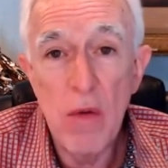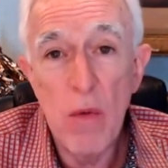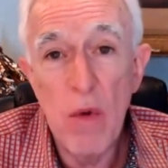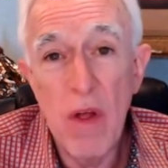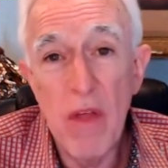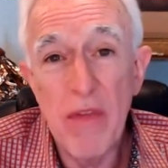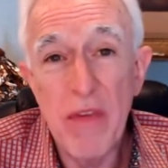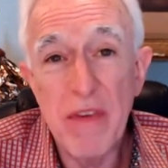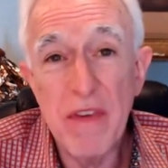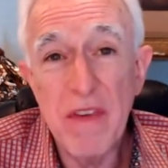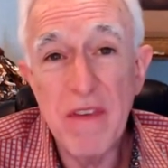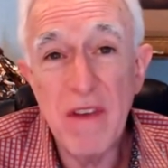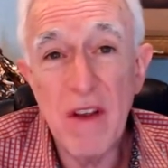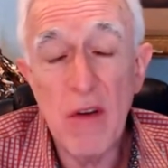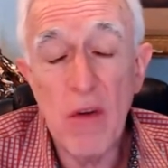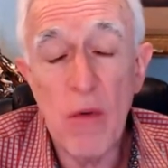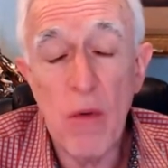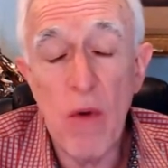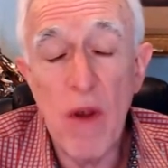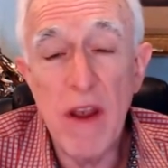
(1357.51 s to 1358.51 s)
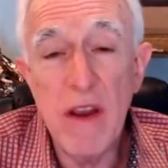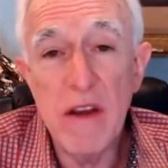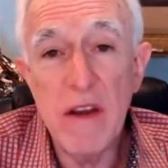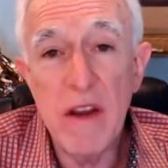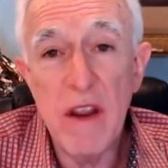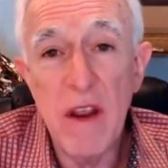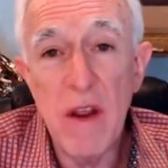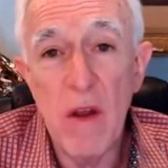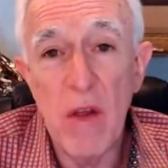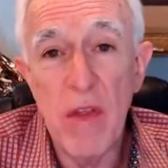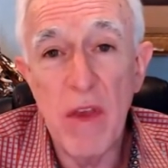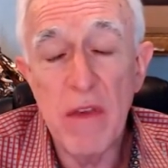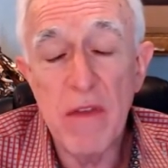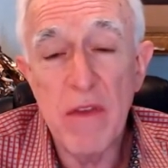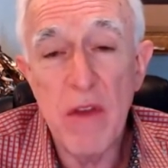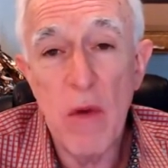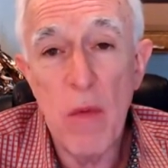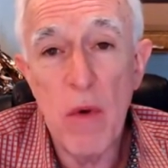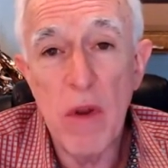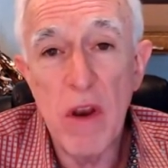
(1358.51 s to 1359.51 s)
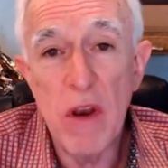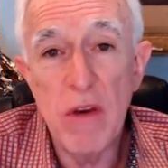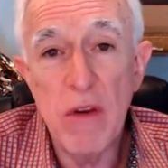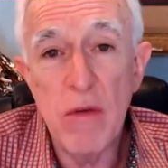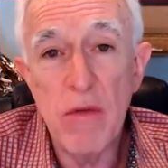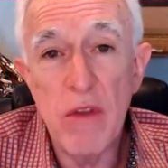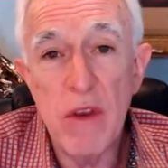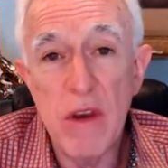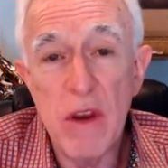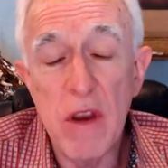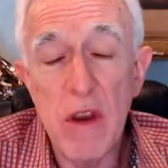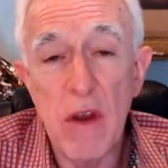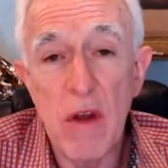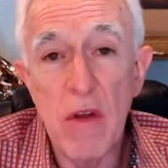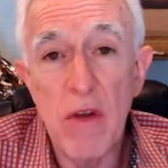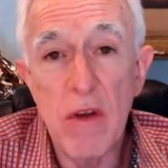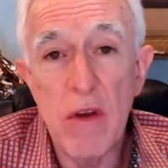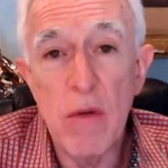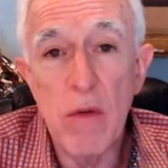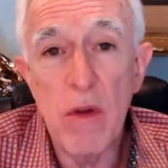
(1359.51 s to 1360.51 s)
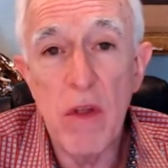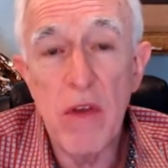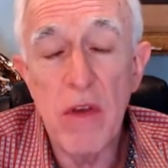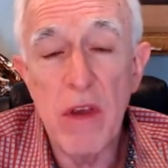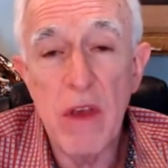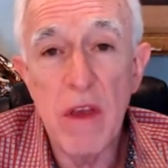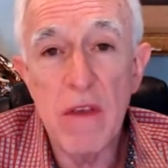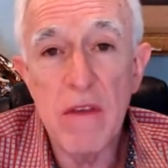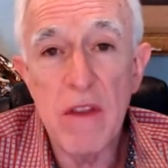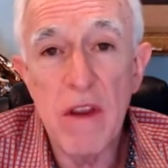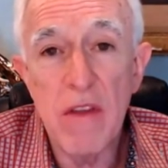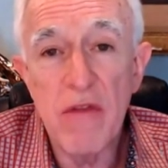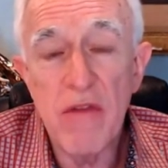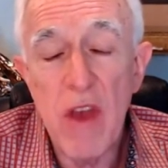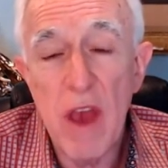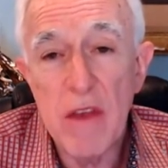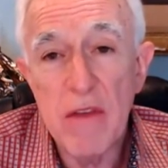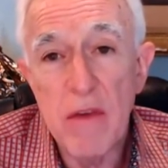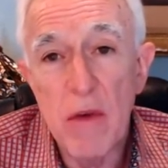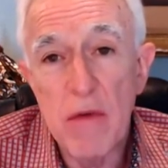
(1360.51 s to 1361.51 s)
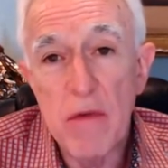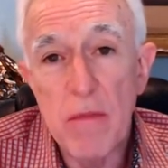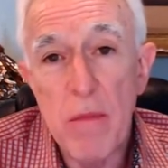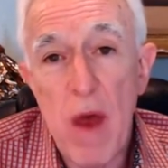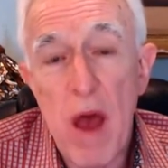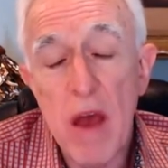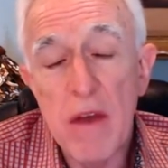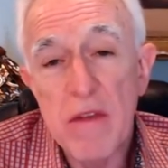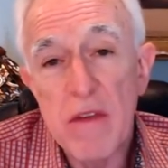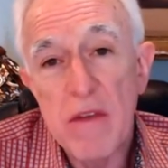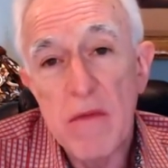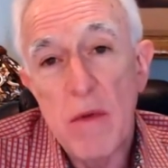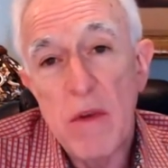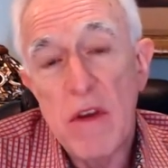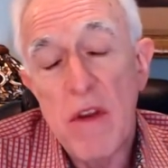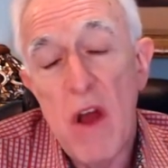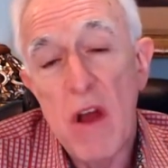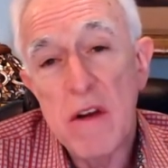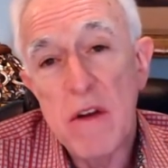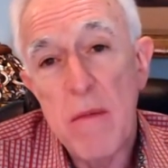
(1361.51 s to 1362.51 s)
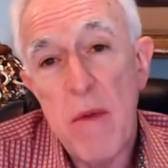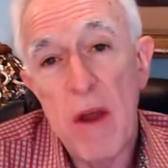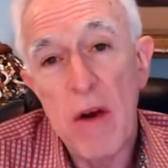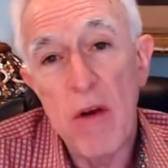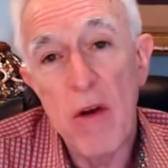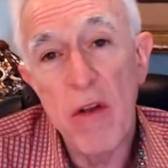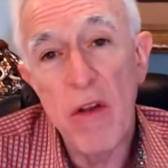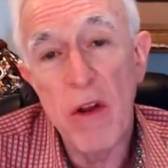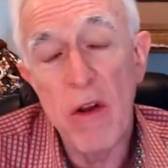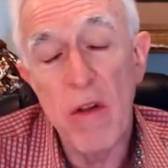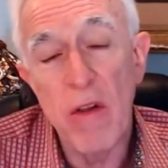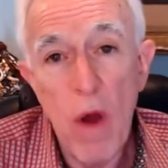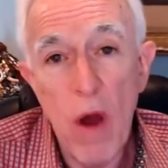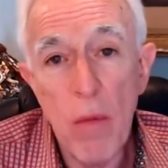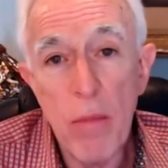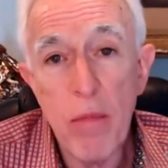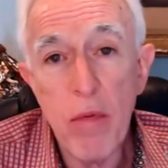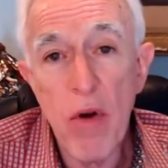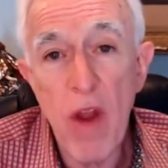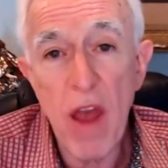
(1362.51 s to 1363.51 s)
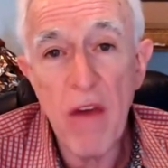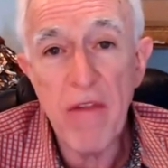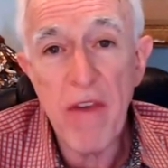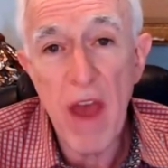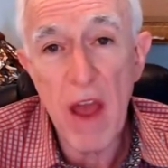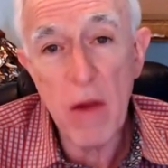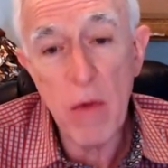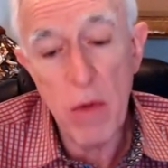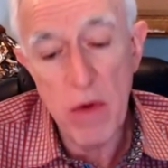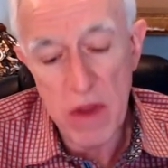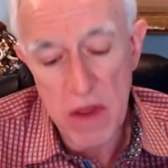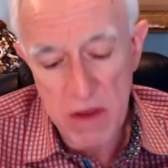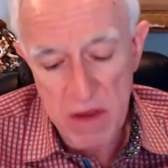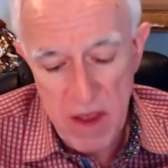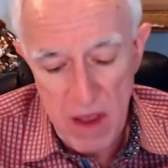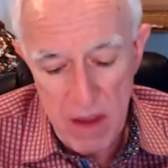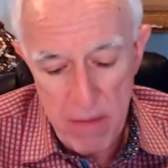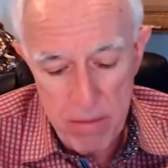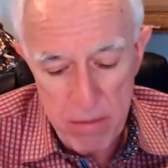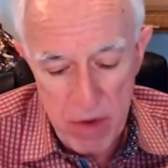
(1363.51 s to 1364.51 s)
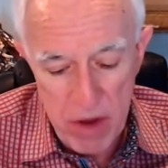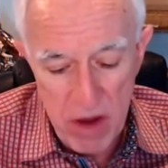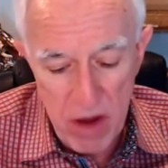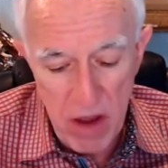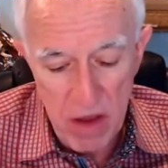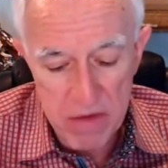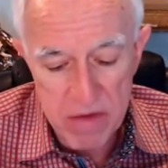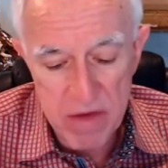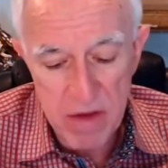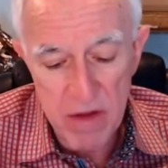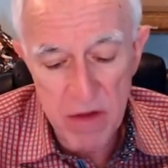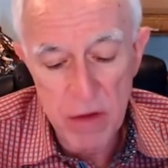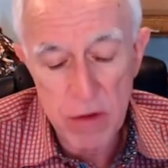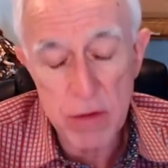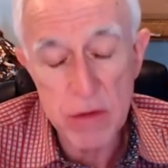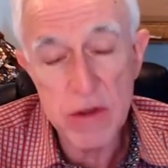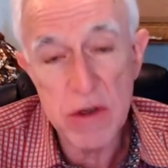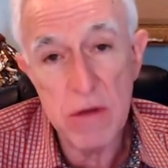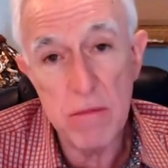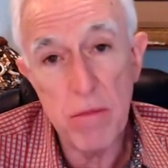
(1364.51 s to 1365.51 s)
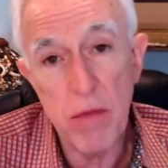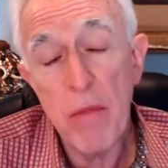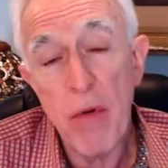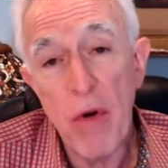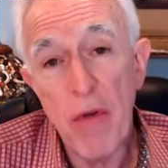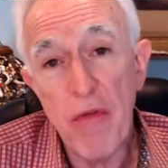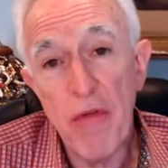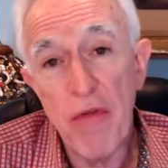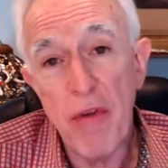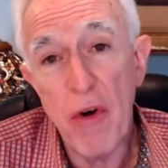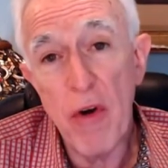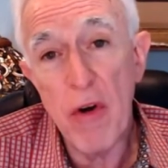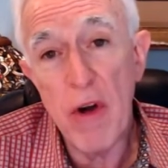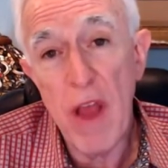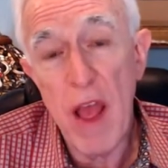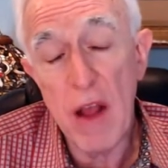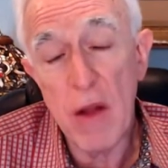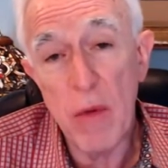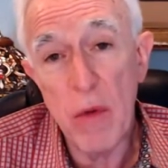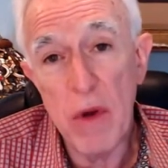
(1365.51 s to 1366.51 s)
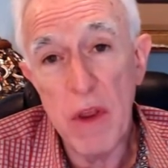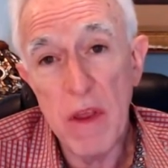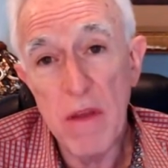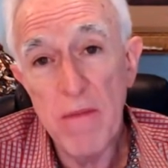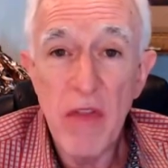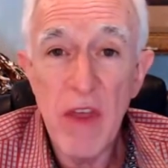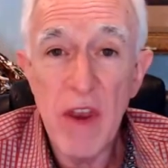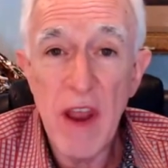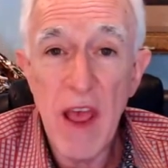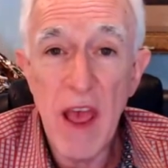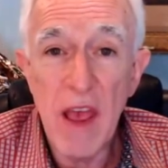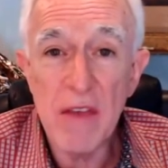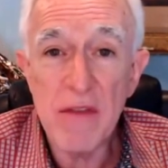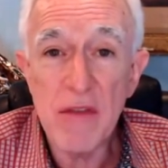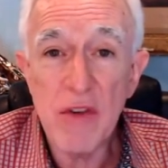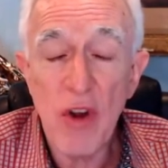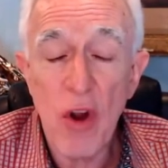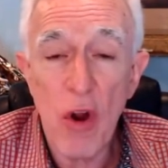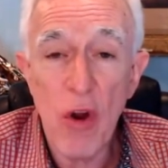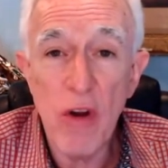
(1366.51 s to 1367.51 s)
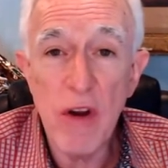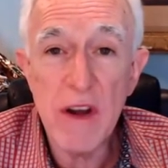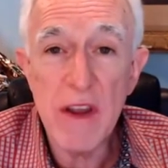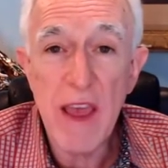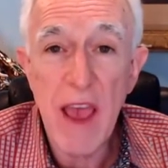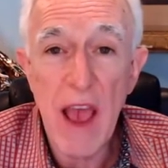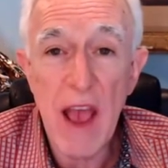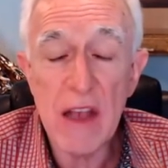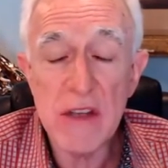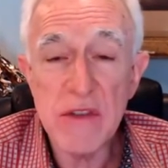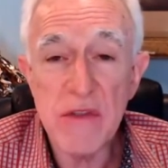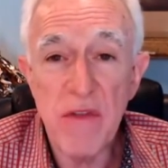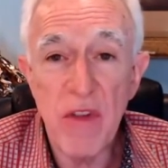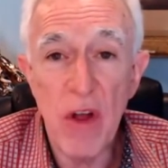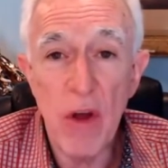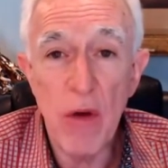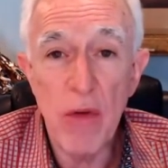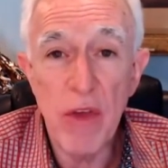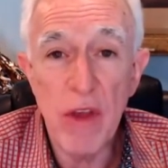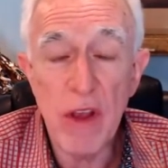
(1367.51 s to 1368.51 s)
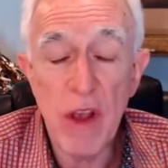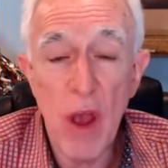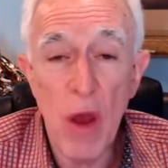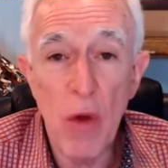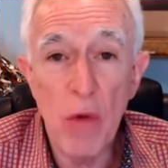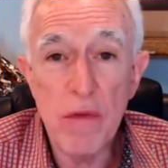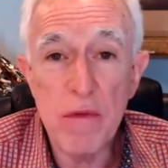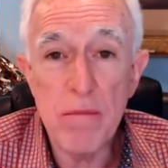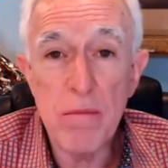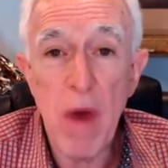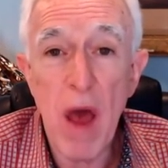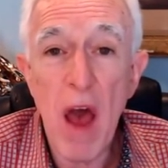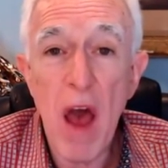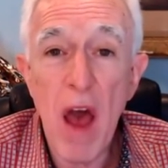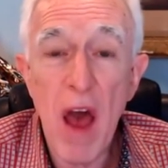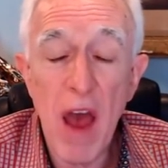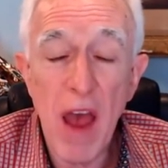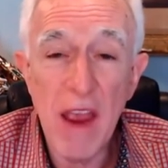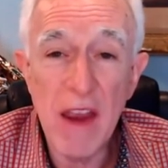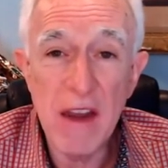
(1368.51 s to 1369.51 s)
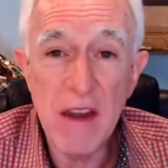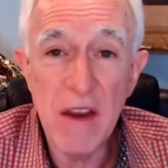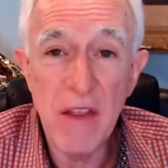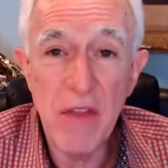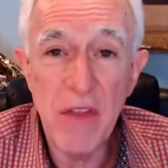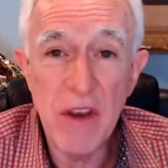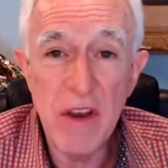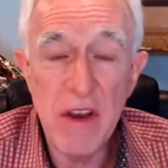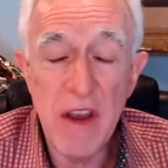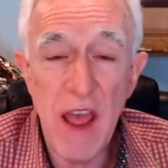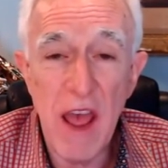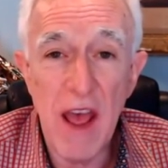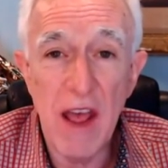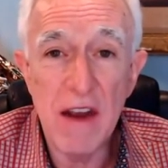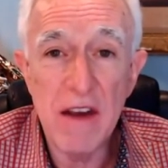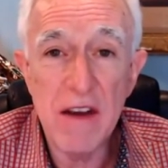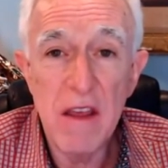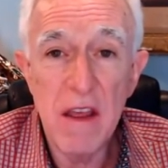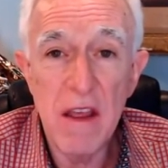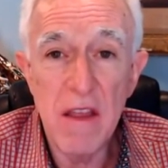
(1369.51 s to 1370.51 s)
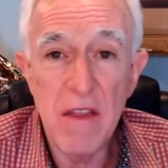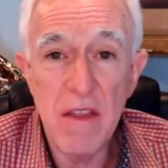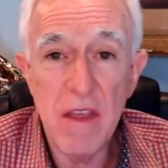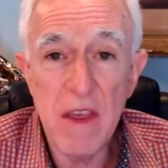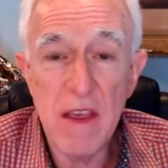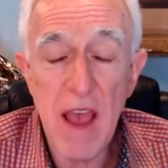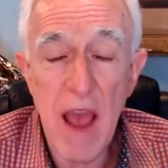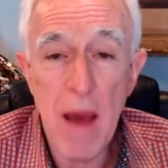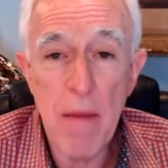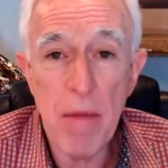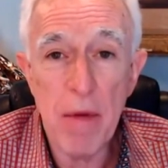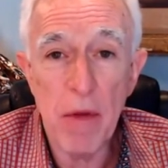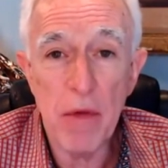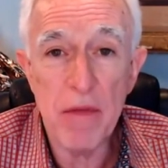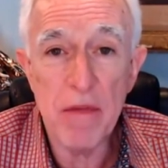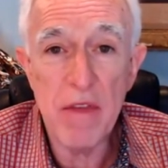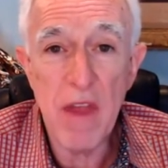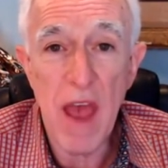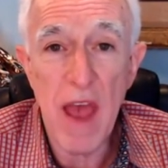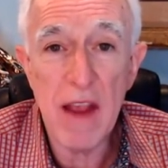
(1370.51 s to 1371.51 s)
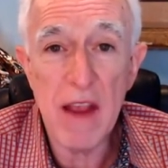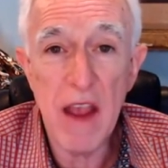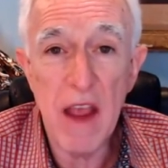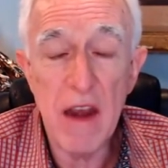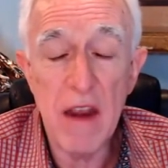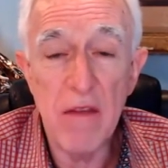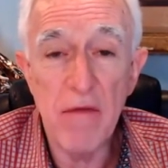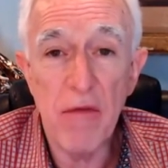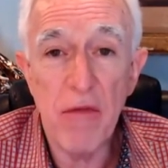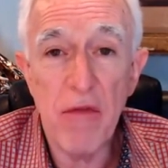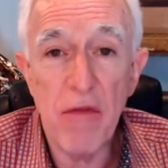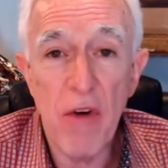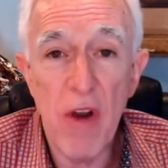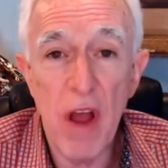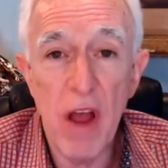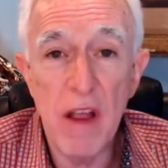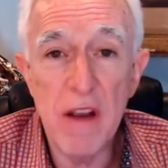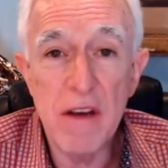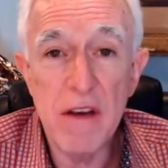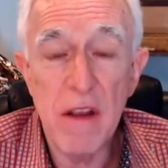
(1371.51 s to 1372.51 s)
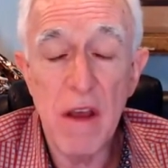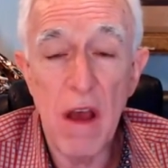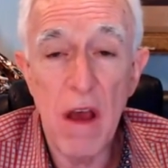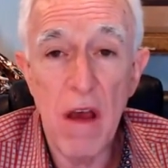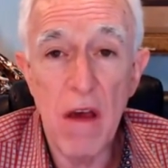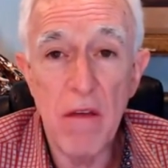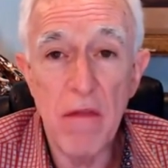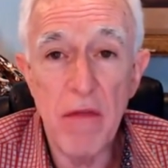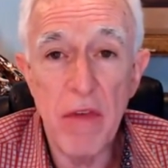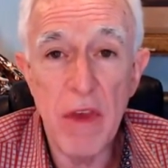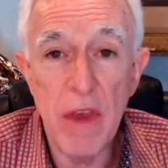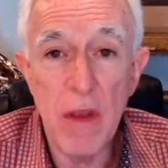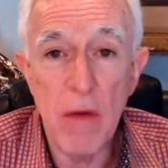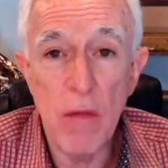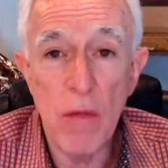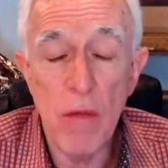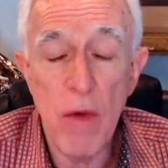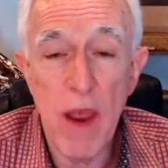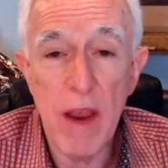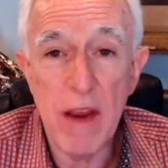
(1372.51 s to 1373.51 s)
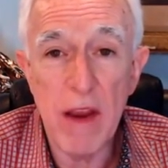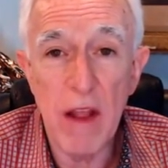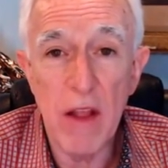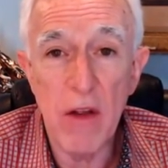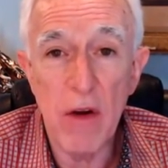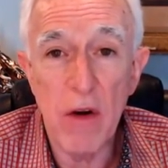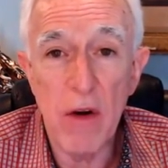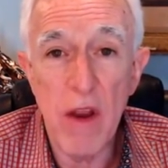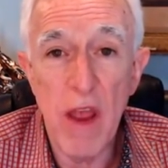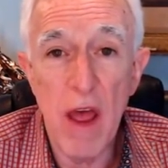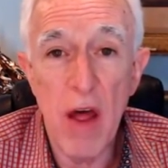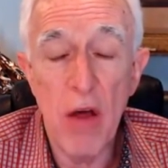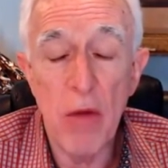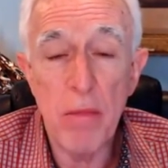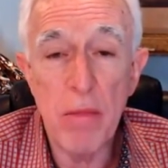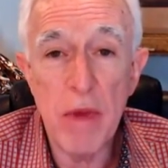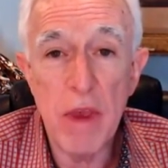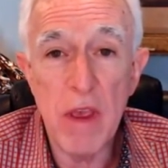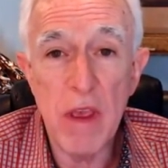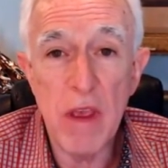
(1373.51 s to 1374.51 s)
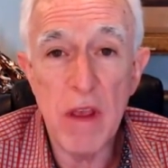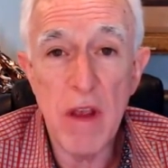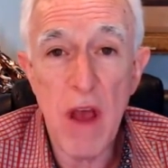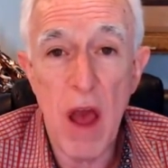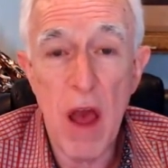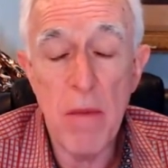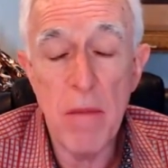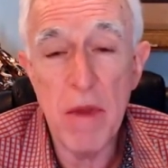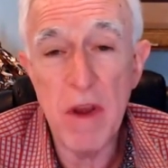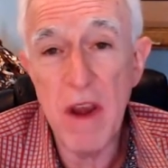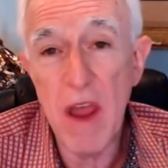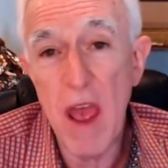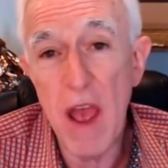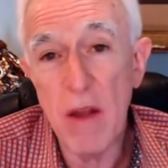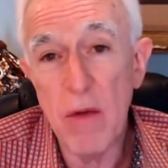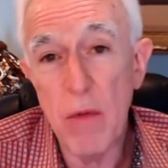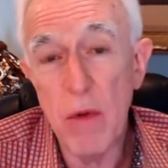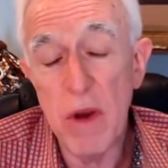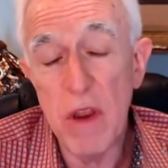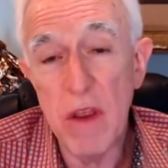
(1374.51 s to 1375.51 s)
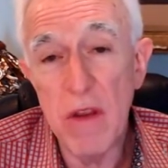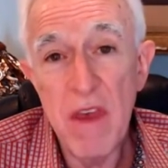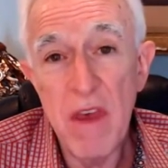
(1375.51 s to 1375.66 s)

well, this is a great deal. They still want to do the deal. It really is. And it checks those boxes we talked about earlier. Well, pref equity can be a solution. Preferred equity that has current cash flow that goes behind the debt in the capital stack and in front of the regular LP common equity.